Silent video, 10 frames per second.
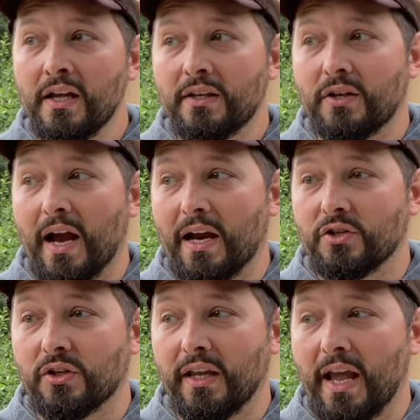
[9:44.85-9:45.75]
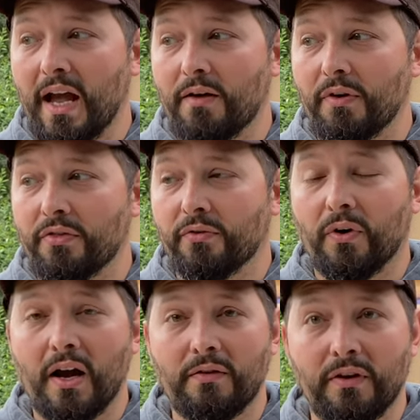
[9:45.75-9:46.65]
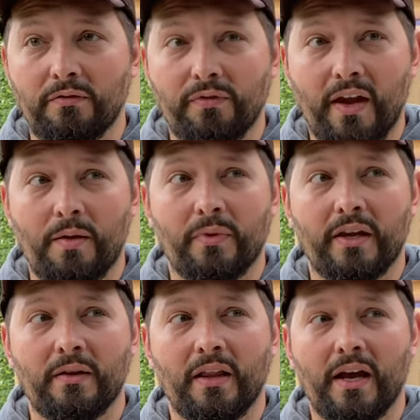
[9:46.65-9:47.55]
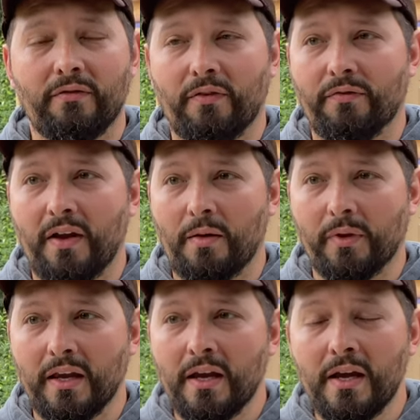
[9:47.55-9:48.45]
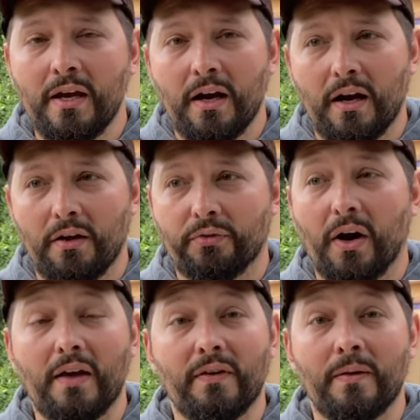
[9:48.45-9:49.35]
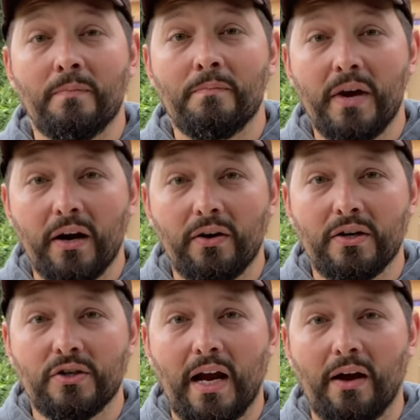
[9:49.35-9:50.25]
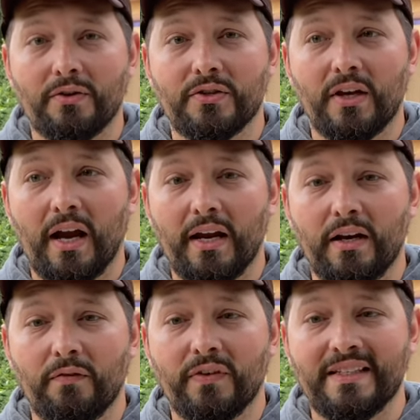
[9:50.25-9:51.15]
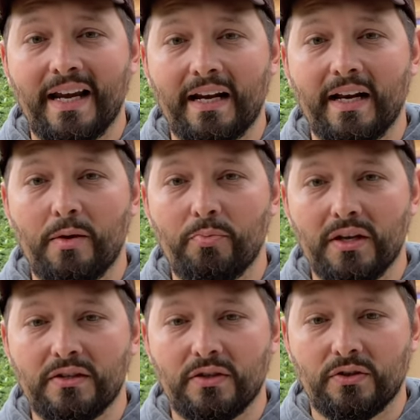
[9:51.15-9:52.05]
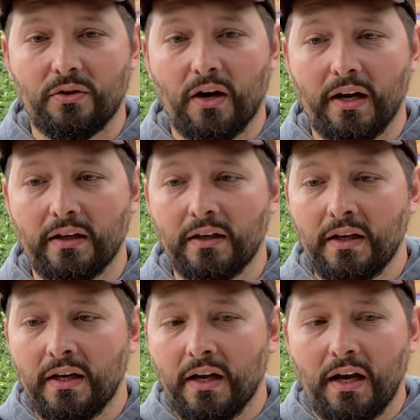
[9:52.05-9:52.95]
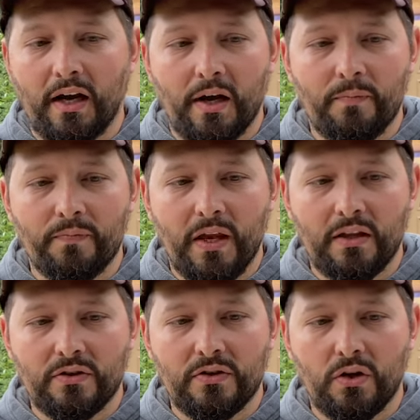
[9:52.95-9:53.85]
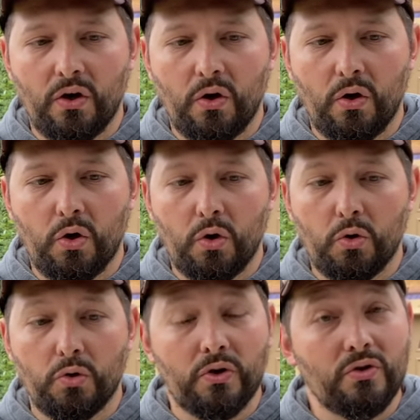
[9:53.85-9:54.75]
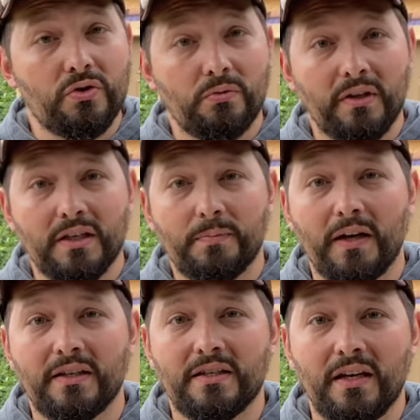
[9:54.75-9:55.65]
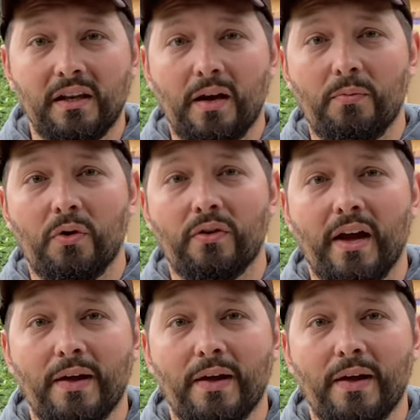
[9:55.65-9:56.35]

to actually have a thriving family life a family uh, thriving marriage outside of the day-to-day business grind um, and so you should really expect to see a lot more of that